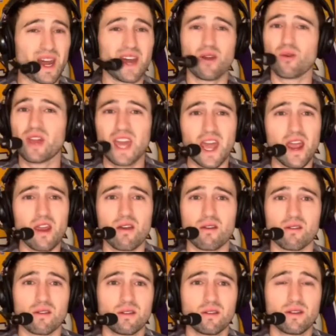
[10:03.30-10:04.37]
I don't
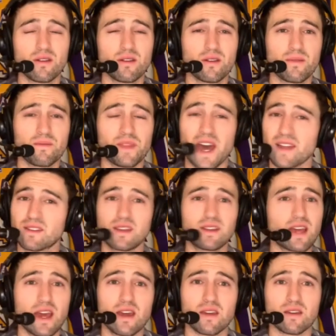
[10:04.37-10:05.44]
care. Not
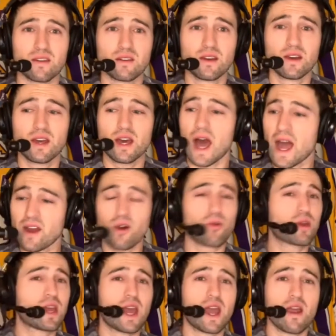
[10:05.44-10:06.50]
today. I
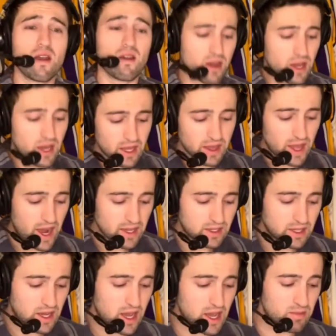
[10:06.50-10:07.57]
don't care. Not
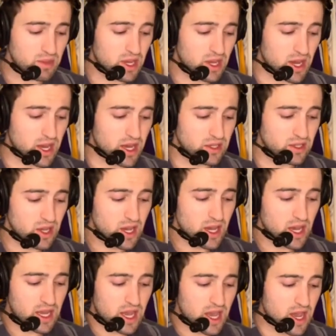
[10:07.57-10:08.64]
today. Because
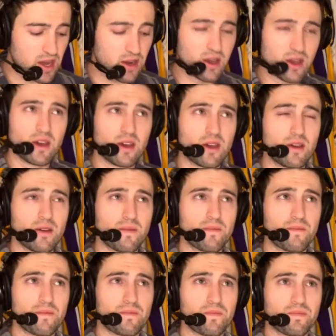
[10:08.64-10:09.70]
again,
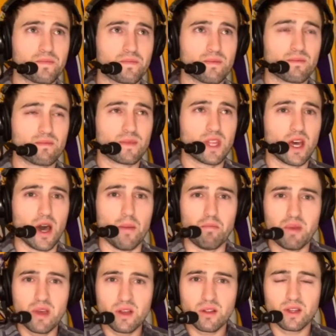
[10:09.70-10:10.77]

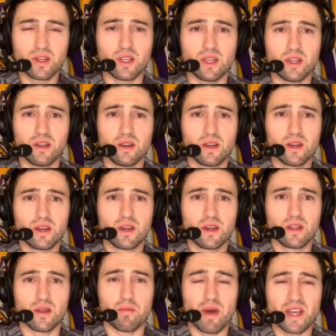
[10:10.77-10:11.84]
ability,
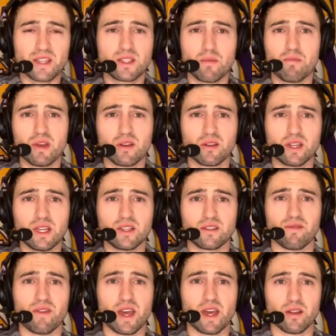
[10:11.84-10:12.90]
the best ability is
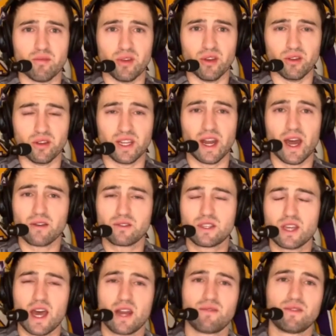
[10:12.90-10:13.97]
availability. And
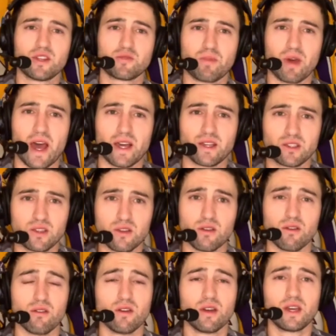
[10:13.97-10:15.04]
outside of this past
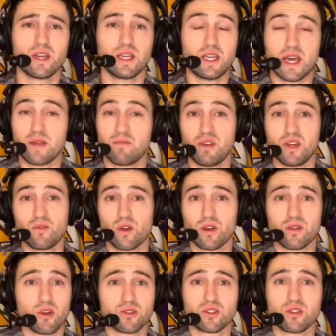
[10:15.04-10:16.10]
year, he had been one
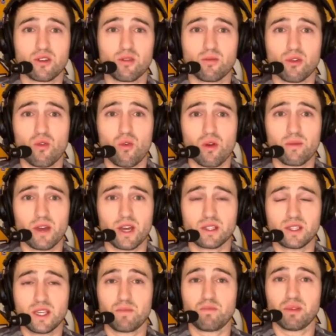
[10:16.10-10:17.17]
of the most durable
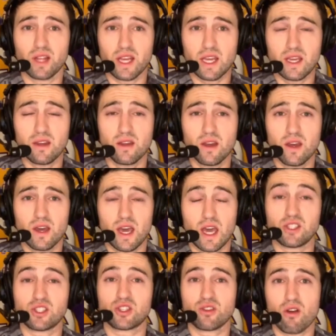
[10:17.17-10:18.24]
quarterbacks. He had played
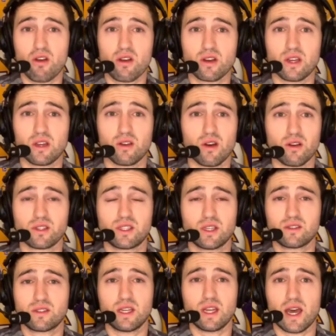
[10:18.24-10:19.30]
and started in all
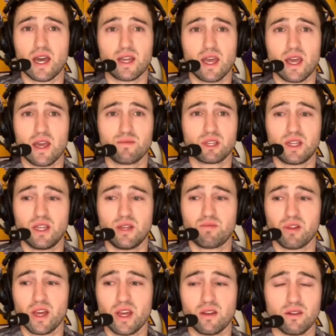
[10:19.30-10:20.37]
69 games that he'd
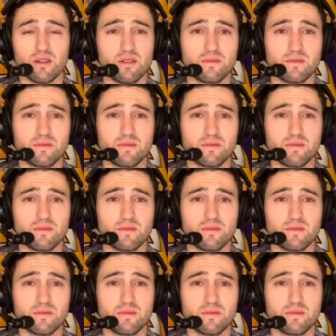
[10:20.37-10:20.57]
played.